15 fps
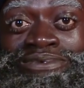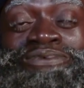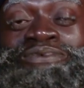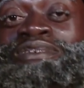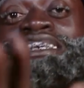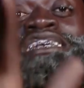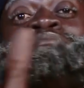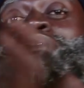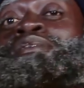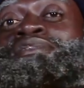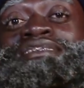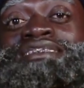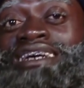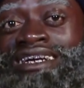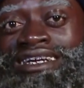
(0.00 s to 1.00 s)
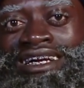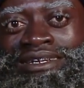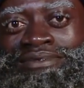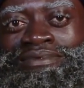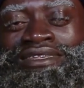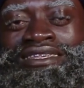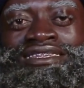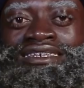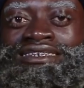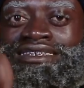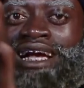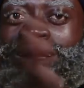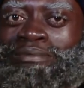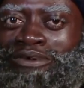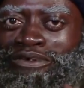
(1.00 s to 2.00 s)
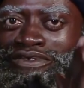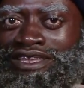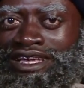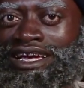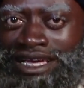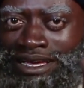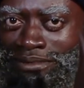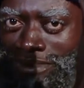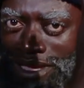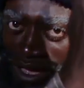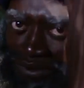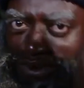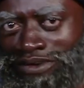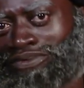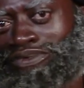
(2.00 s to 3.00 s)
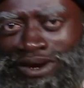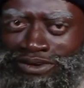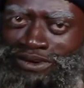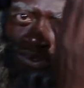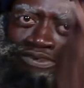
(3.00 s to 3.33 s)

Udin Mount Sanka. This time moving and your father